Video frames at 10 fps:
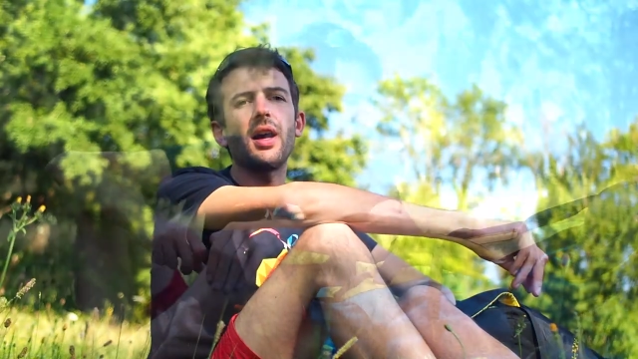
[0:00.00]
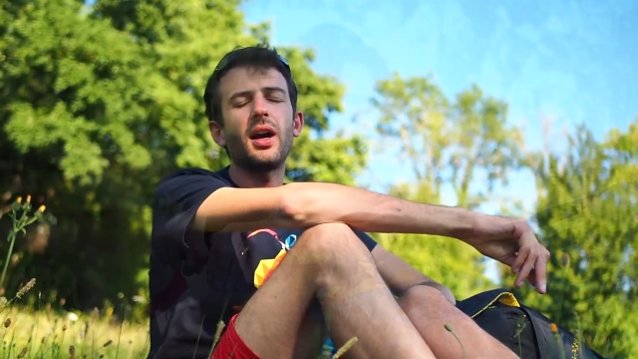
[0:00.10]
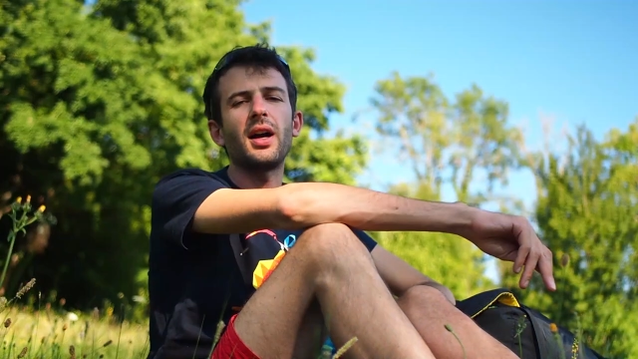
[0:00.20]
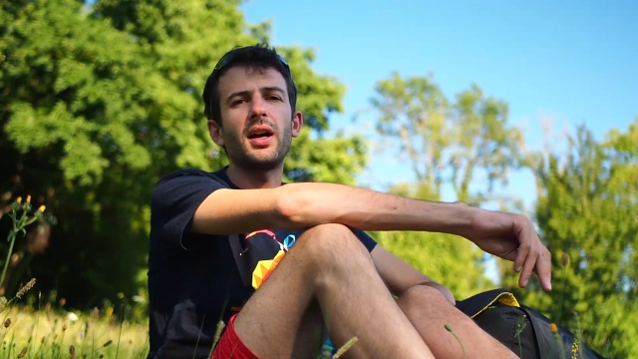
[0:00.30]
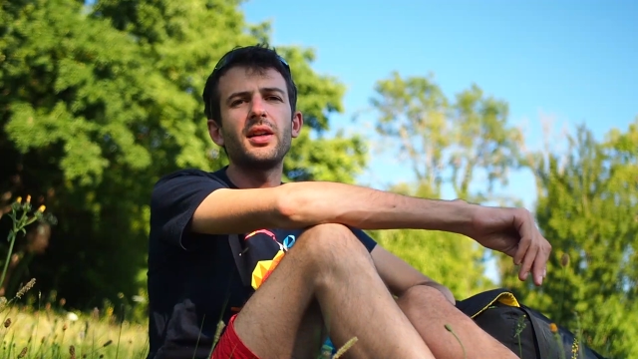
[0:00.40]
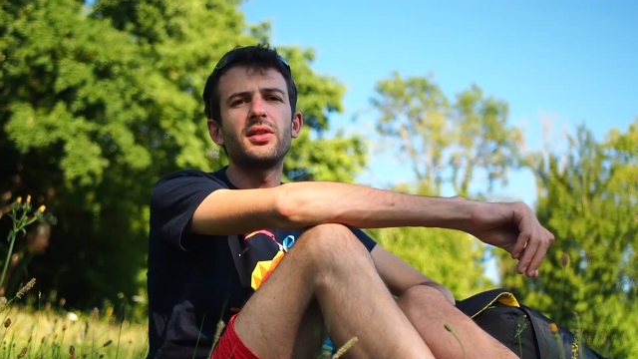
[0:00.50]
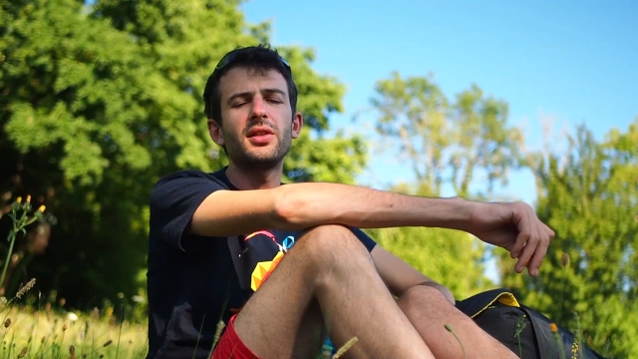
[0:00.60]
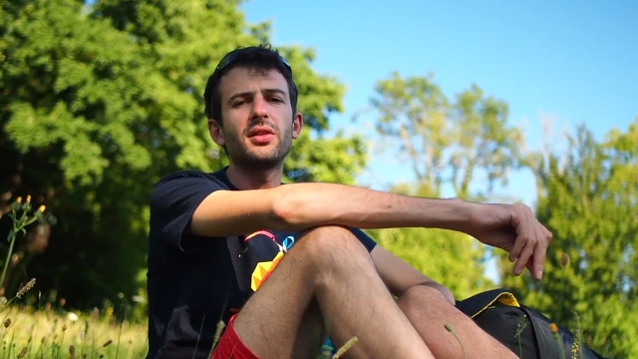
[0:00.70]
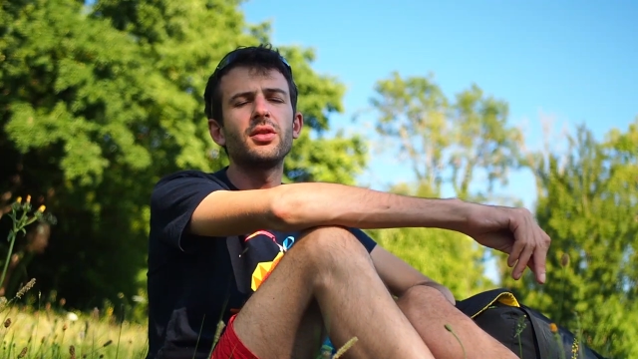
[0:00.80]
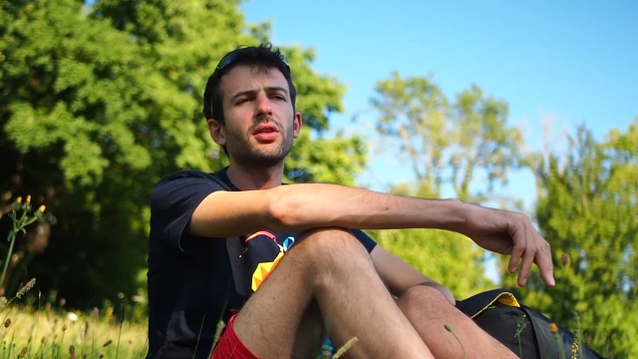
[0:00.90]
I
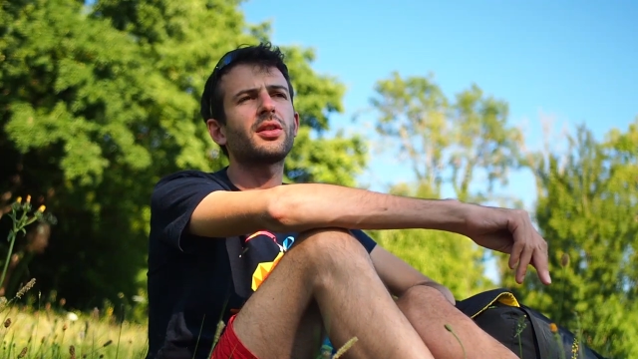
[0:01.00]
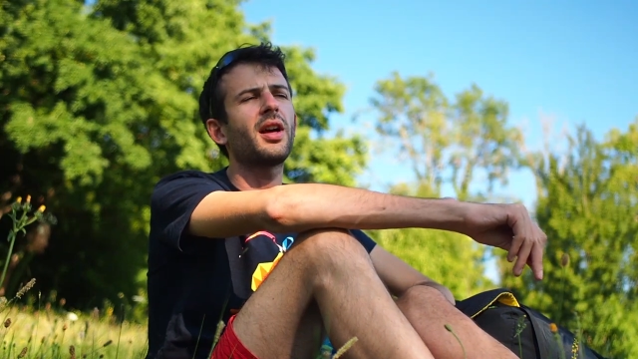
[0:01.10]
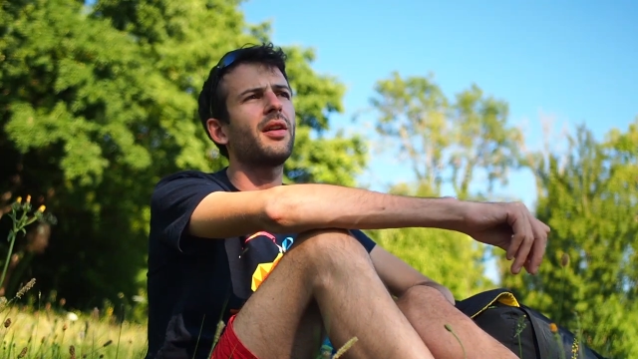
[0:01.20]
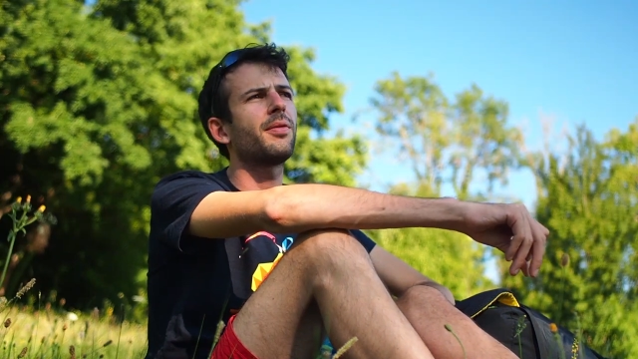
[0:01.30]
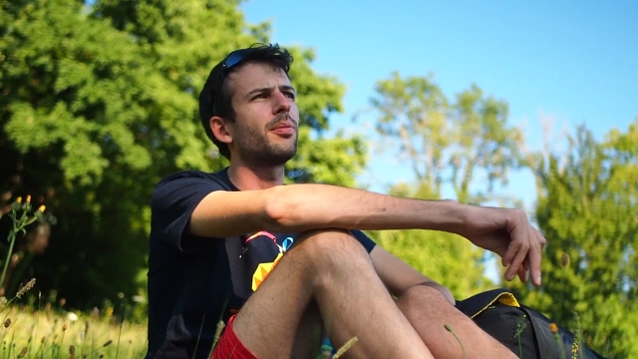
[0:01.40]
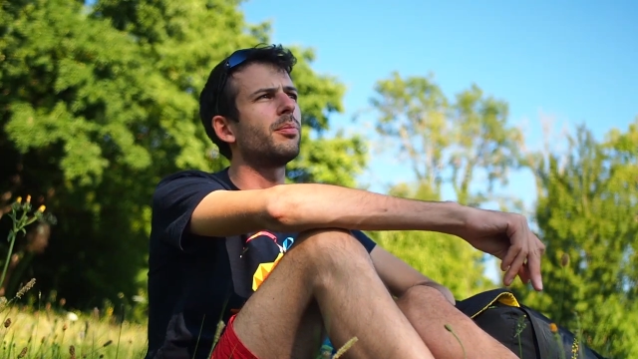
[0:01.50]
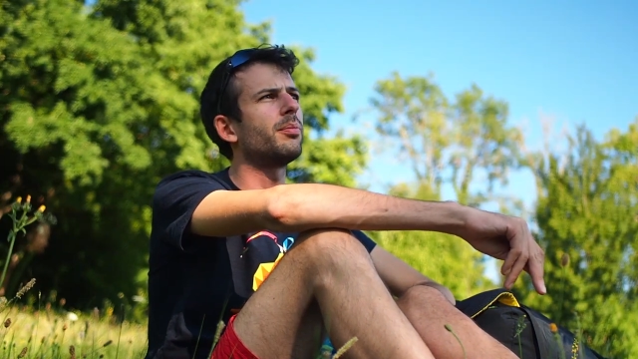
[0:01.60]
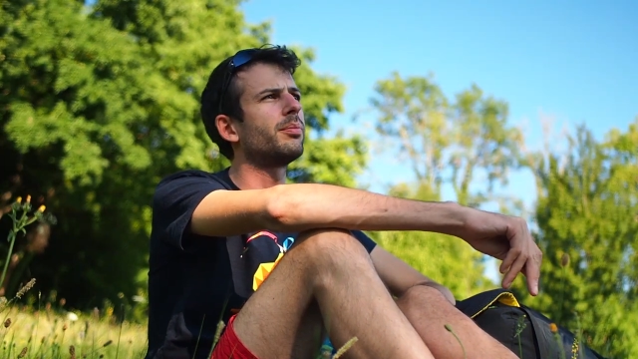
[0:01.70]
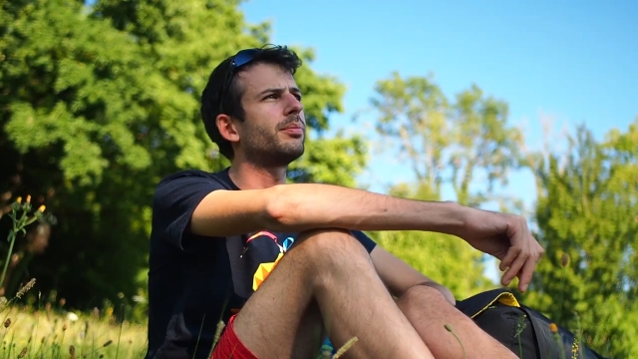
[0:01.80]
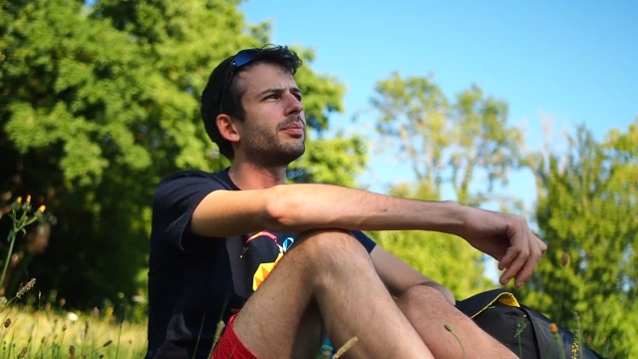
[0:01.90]
did not have
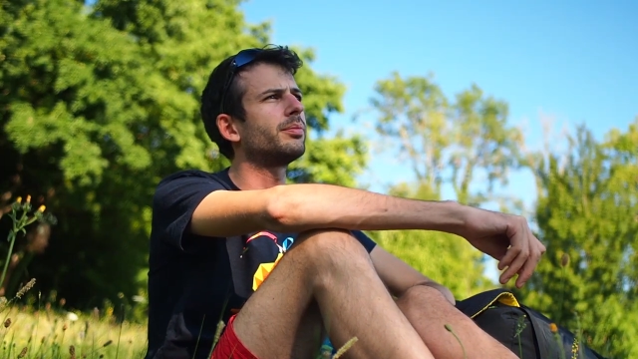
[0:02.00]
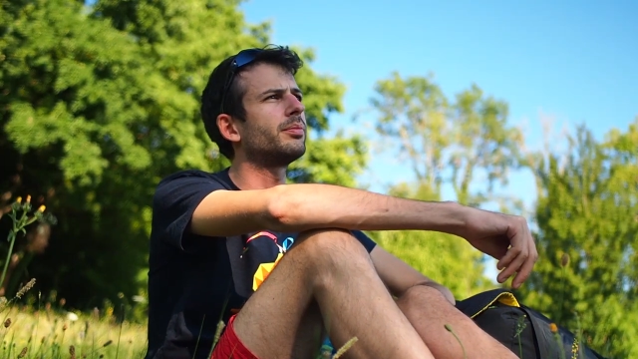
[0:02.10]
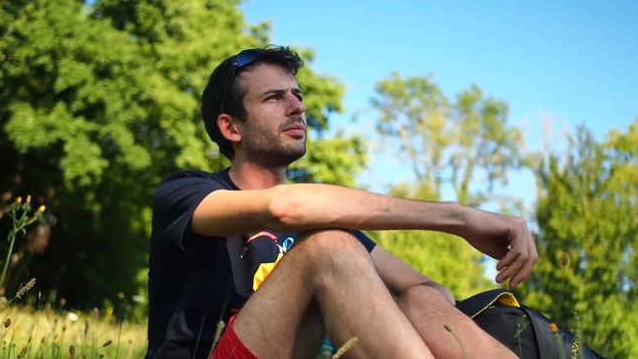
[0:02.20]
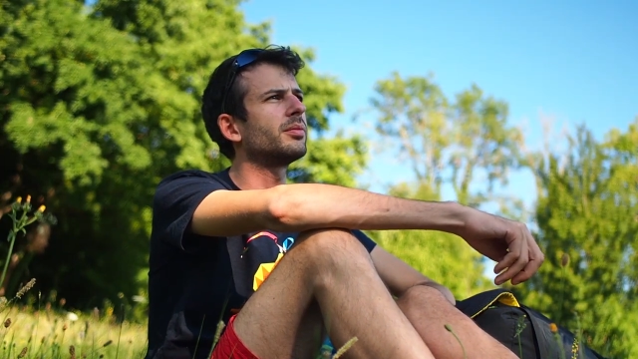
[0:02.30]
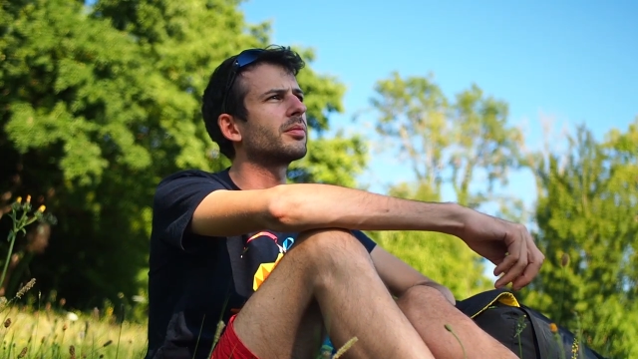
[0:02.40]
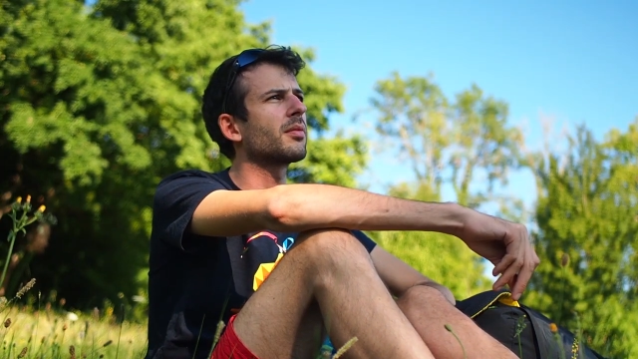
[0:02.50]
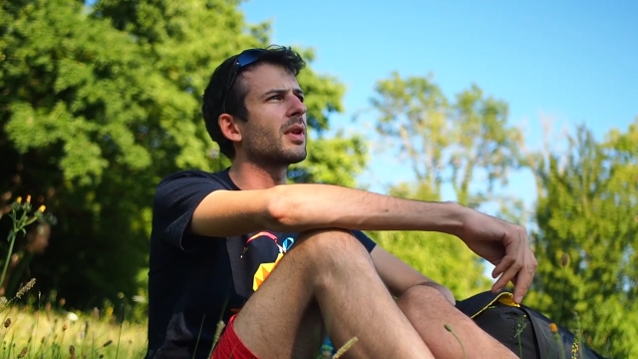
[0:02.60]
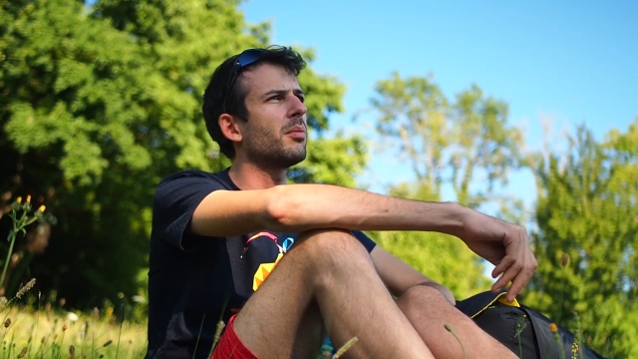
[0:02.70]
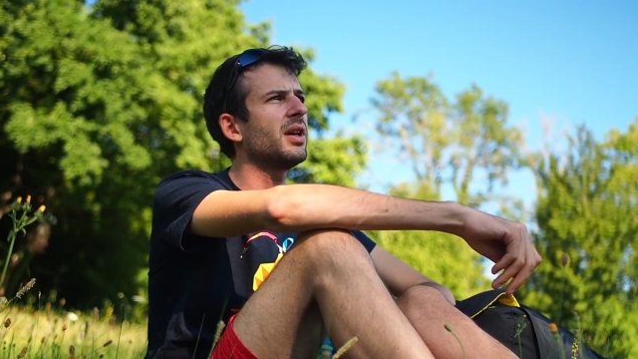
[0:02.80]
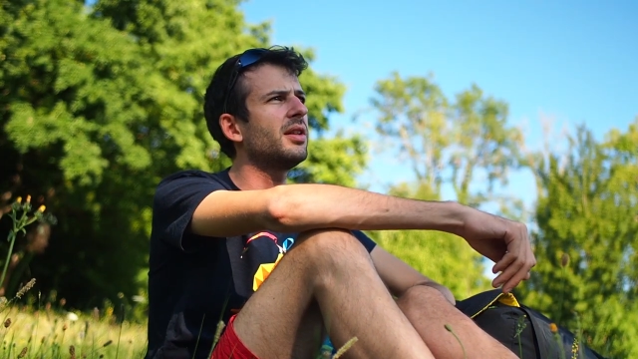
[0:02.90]

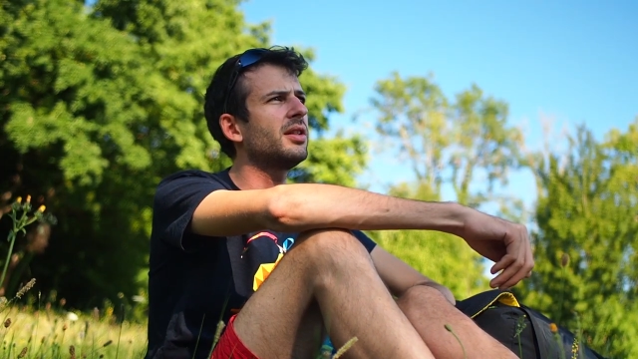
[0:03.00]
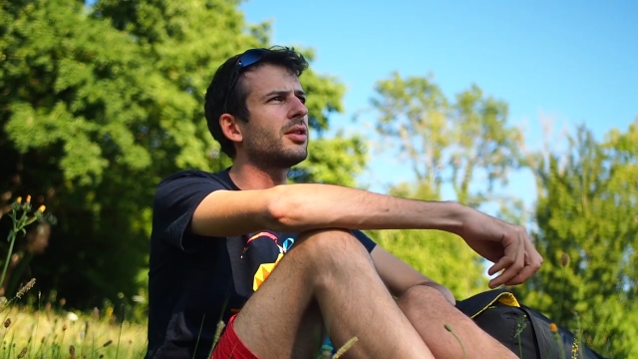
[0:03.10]
many